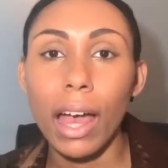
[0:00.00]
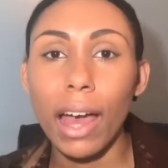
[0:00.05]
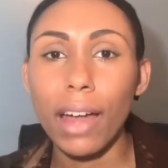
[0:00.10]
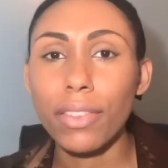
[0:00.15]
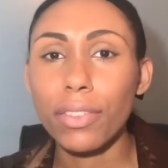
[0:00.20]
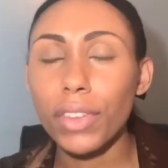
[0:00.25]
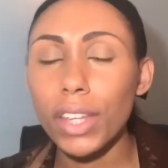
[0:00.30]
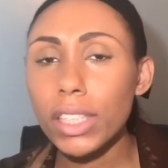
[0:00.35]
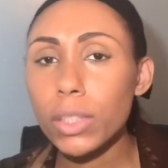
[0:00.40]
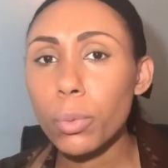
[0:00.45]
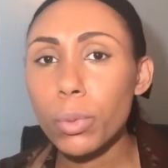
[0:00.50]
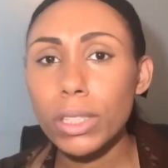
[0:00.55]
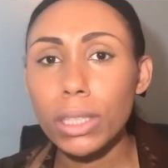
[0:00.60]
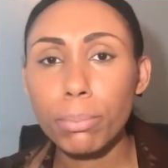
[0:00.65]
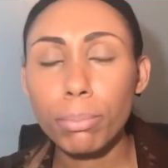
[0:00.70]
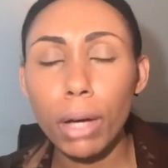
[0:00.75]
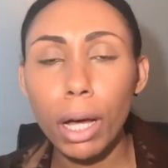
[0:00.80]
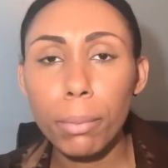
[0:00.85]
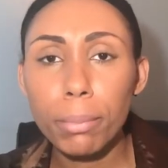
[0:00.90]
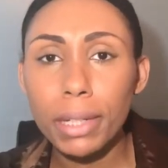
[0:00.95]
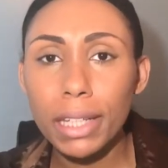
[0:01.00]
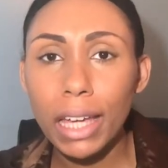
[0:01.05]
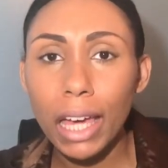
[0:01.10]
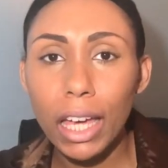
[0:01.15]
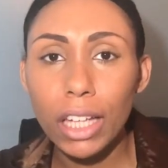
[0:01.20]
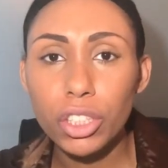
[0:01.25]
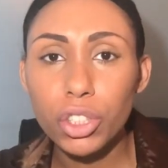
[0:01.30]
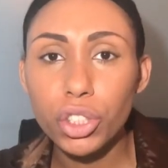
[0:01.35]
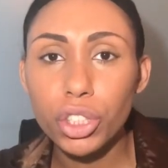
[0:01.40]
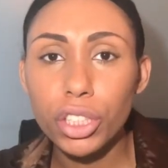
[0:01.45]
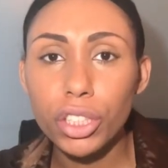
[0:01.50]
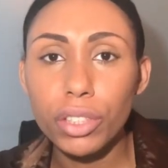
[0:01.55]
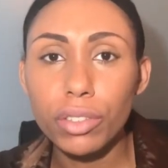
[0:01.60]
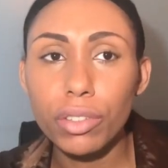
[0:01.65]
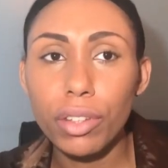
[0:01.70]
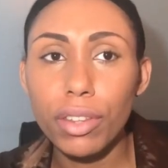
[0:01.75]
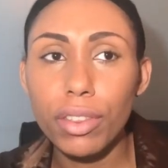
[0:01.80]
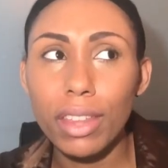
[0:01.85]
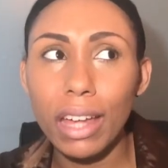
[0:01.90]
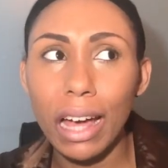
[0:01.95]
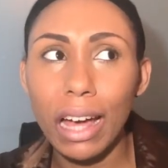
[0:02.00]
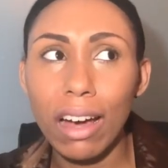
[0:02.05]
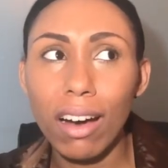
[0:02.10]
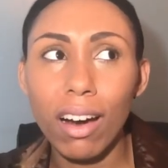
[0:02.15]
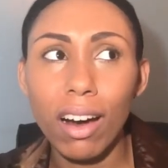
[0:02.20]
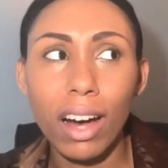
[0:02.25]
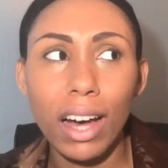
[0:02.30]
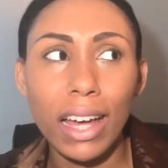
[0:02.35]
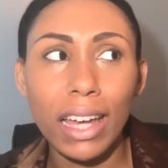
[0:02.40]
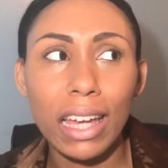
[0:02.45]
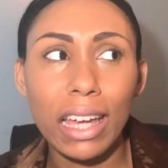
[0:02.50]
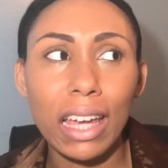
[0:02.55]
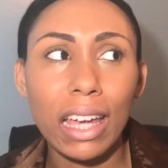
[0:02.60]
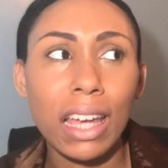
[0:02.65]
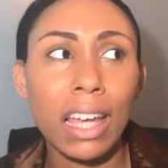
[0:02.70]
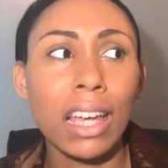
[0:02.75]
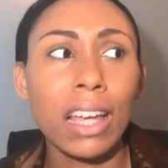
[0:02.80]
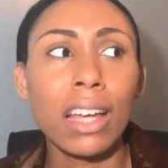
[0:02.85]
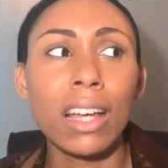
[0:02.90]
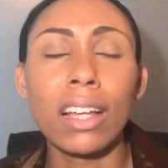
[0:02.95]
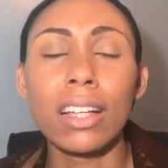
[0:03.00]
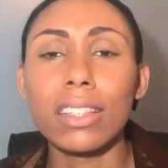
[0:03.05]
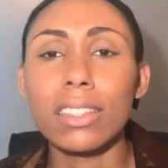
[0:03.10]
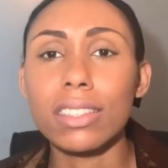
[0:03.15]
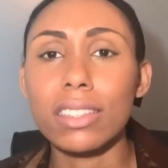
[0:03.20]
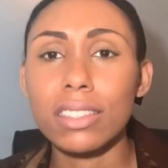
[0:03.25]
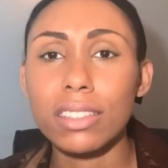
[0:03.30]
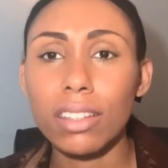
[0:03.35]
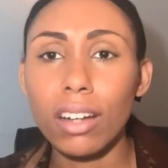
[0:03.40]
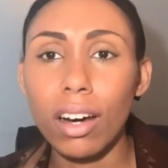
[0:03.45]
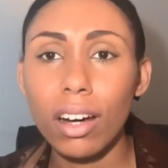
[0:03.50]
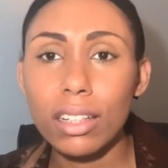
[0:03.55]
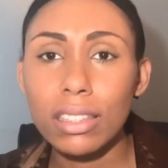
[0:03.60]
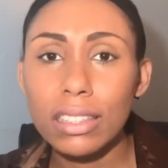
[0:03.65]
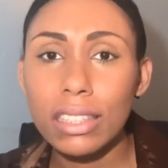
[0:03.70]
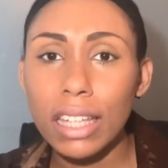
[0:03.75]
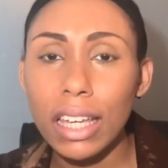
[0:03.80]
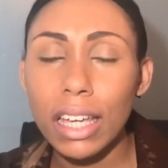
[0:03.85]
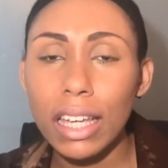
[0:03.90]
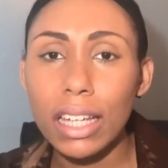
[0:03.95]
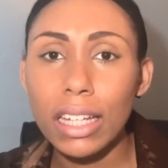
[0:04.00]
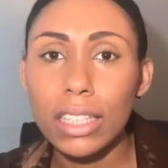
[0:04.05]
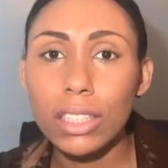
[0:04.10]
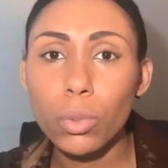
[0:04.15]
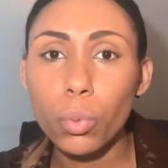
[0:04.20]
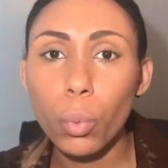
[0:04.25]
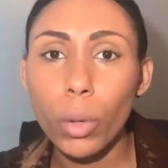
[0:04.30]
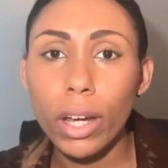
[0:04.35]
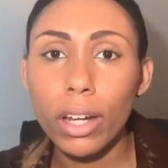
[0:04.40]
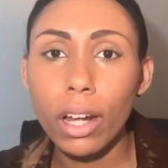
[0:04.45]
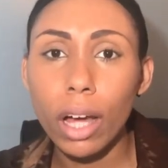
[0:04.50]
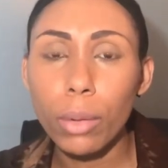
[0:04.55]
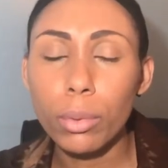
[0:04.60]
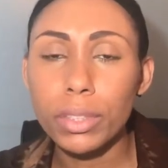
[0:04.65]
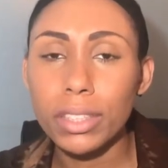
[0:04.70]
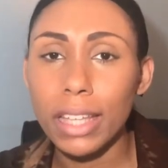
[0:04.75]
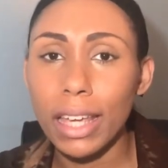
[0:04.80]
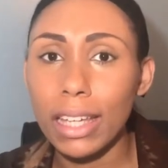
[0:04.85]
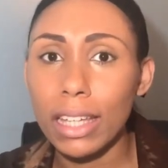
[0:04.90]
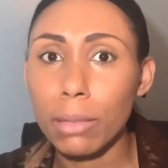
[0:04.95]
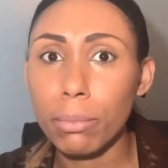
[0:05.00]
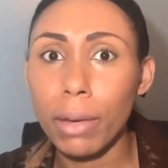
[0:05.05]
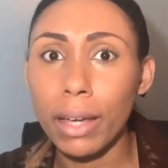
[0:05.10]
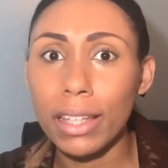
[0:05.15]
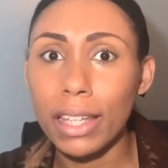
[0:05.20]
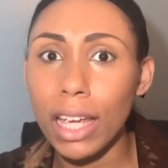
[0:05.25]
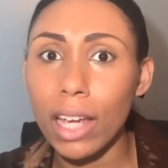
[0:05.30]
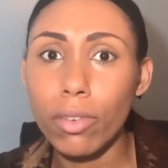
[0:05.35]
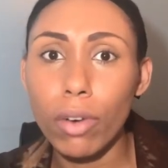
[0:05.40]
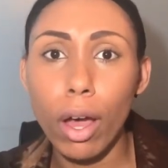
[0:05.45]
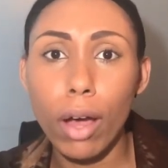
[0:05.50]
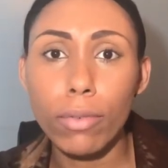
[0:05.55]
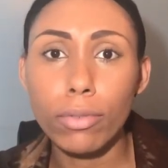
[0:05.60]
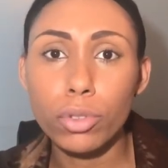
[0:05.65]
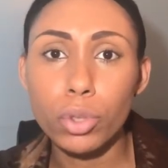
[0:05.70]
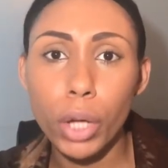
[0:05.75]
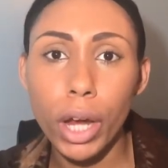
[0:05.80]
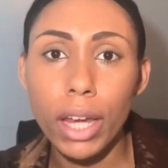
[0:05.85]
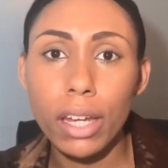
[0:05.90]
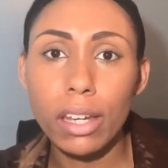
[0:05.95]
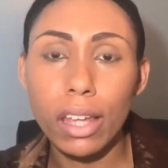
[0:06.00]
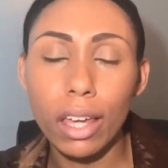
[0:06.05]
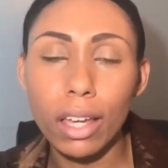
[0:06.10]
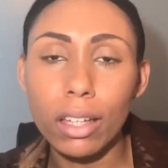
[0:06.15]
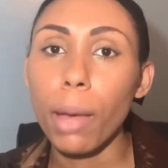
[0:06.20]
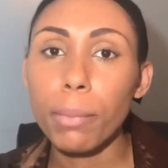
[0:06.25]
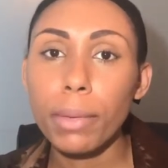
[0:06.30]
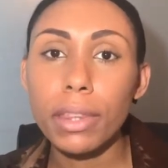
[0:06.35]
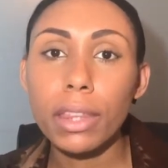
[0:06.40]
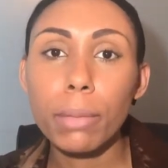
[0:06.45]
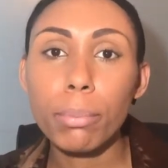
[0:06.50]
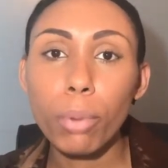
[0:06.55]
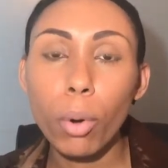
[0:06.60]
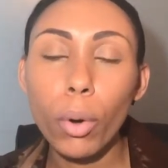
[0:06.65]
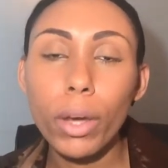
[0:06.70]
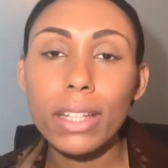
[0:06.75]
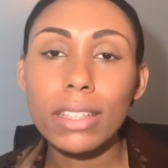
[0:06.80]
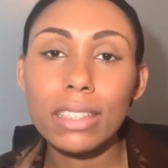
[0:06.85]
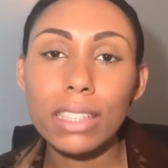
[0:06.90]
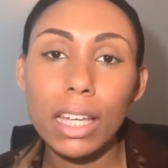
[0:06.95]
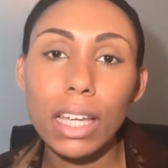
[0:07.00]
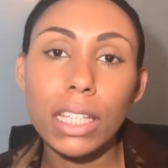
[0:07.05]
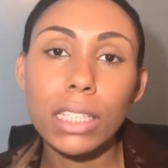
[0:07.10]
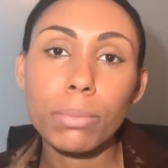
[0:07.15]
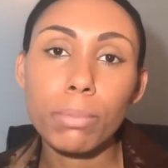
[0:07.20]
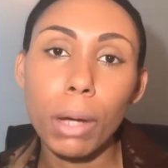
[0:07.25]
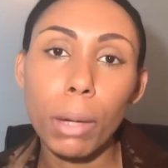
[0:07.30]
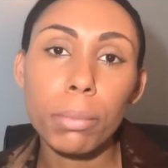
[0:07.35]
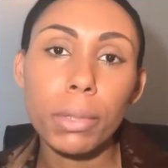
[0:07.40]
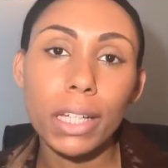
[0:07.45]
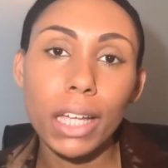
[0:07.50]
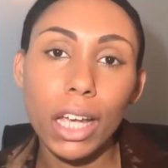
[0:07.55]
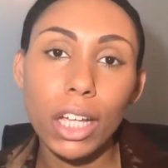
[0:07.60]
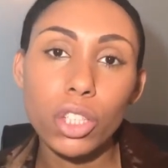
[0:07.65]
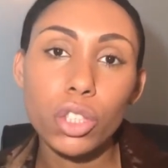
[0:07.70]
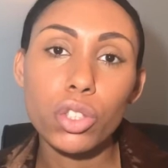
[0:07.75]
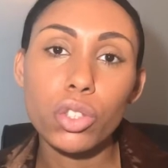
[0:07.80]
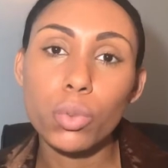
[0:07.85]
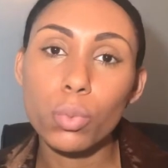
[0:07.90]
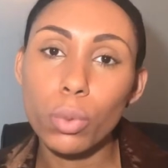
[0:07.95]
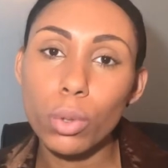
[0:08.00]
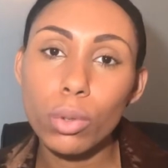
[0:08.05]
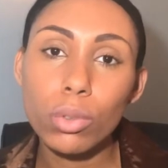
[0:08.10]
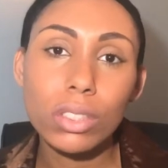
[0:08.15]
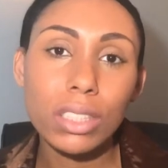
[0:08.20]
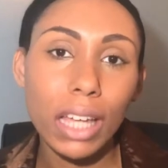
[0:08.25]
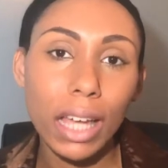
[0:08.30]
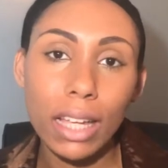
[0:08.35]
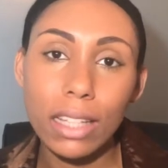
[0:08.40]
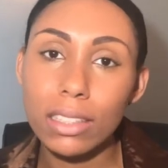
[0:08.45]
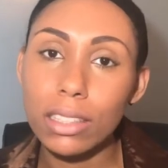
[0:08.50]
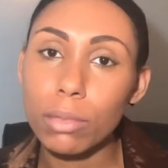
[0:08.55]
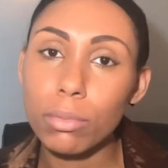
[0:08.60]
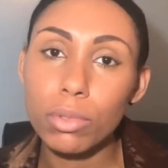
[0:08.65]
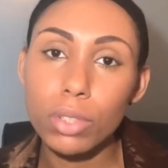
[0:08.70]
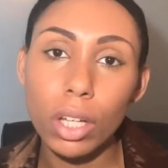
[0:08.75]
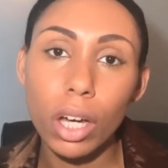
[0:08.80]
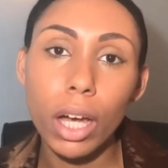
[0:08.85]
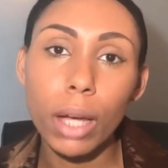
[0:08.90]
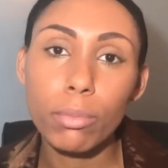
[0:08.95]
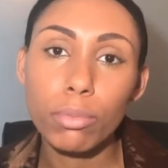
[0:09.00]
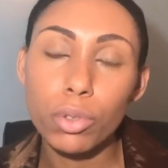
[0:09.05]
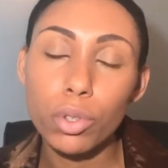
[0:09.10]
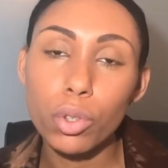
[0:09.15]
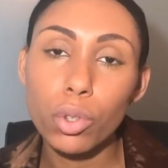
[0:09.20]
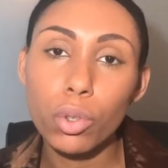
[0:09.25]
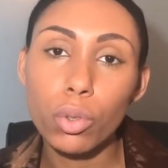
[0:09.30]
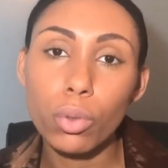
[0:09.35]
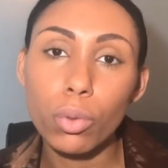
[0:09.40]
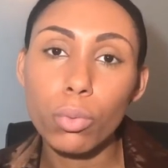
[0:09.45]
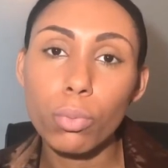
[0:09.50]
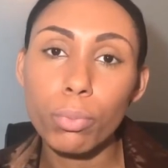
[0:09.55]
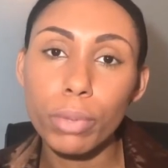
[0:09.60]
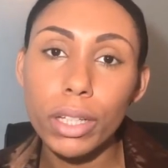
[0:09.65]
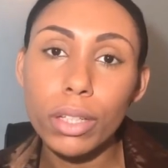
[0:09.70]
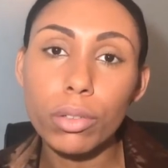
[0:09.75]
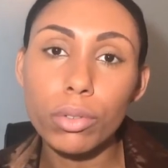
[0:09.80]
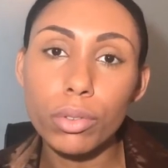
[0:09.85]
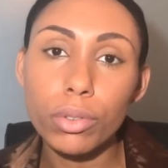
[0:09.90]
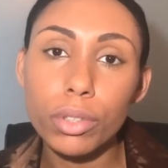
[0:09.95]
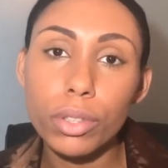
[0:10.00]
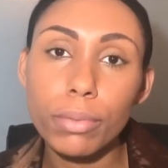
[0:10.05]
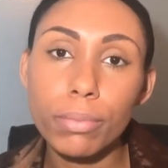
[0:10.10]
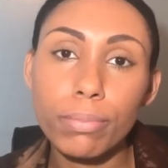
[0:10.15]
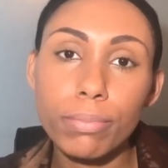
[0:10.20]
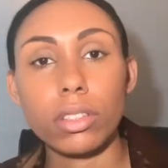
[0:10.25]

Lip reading: And this was a publication that I started when I was taking my year out of training. I mean, the point is publications will take some time to build.